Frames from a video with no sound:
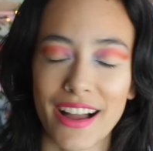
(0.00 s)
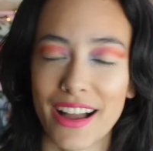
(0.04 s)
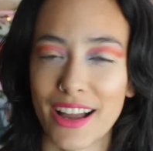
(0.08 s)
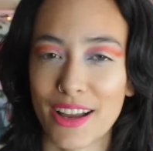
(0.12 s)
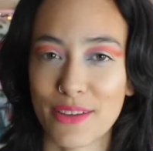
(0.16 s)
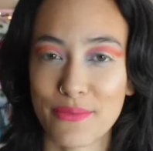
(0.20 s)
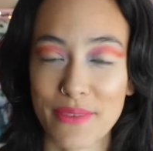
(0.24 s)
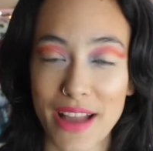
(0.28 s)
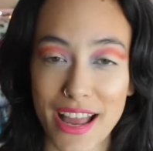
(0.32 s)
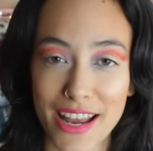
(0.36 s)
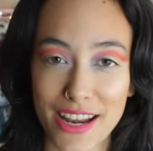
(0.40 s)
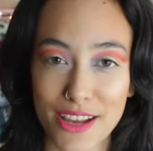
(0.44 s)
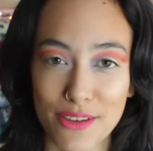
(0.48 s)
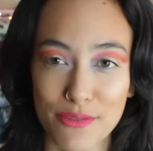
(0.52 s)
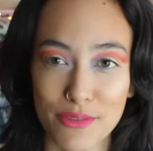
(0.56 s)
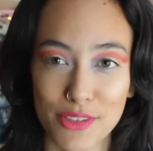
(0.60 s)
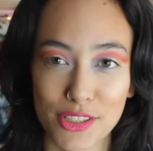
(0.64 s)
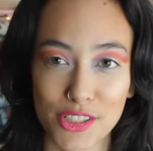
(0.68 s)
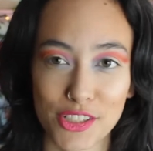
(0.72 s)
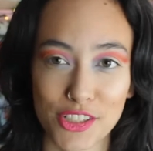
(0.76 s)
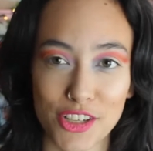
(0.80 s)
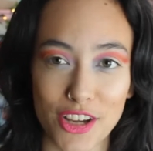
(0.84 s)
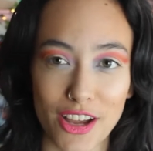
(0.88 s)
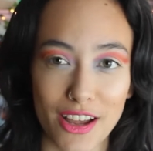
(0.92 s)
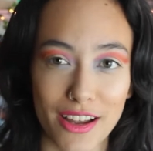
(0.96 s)
Hi, my name
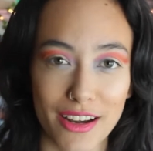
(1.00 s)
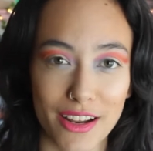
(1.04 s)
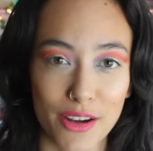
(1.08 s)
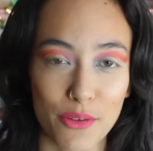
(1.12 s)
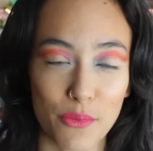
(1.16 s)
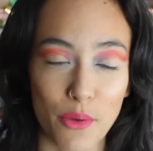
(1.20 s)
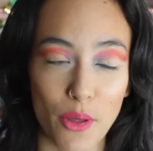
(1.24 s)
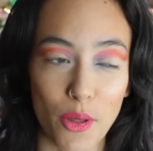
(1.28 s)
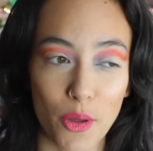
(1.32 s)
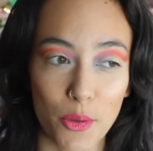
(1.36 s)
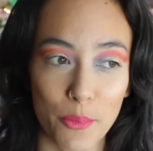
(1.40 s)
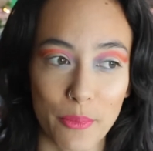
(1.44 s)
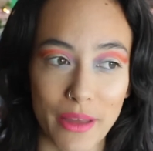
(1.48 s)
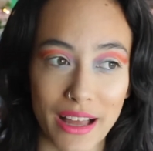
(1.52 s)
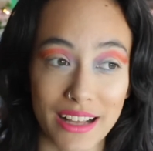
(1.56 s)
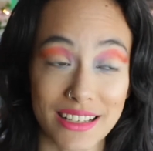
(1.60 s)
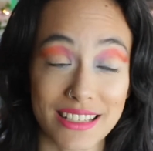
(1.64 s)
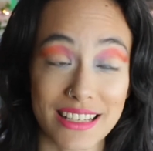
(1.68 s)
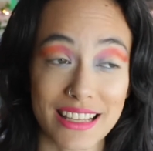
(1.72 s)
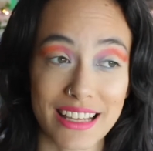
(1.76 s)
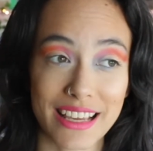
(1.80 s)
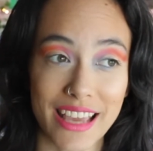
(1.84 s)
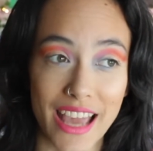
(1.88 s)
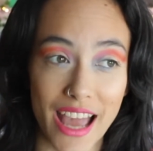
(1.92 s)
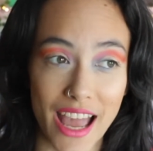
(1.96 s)
is Sian, and welcome back
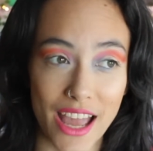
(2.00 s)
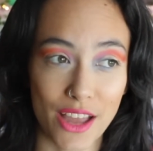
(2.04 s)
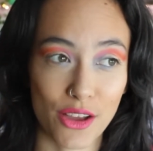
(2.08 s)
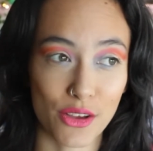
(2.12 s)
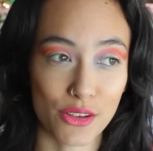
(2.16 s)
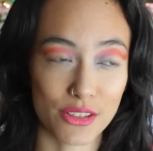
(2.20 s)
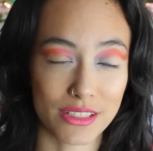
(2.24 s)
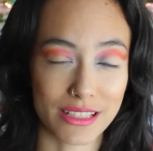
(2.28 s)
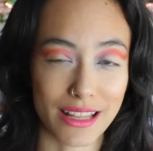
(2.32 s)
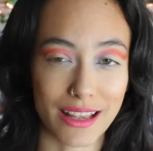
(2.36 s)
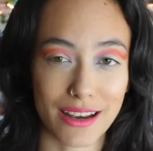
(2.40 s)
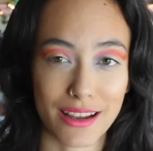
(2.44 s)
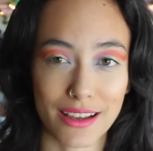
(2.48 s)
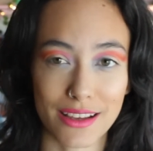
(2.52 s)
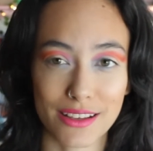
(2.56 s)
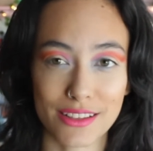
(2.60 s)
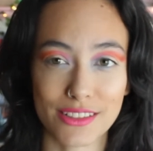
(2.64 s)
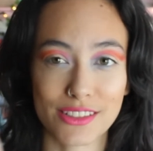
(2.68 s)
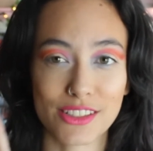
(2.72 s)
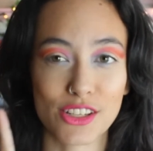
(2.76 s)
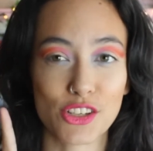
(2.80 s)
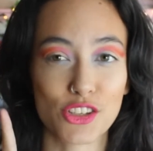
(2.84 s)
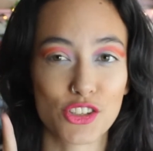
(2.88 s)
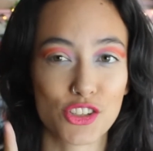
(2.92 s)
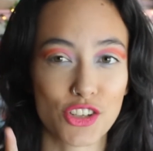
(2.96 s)
to the chaos that
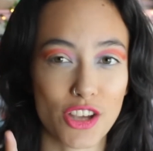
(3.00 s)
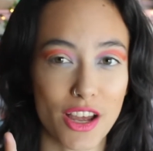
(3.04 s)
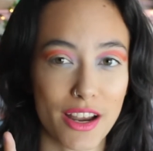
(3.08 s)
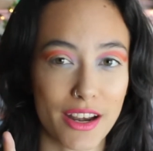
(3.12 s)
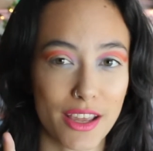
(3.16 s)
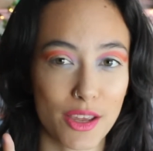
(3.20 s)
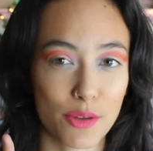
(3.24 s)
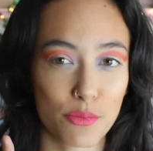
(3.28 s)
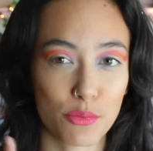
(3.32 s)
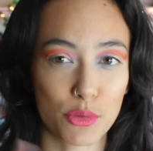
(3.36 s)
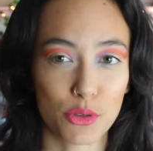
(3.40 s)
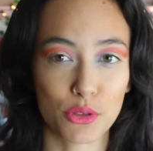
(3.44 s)
is Sianian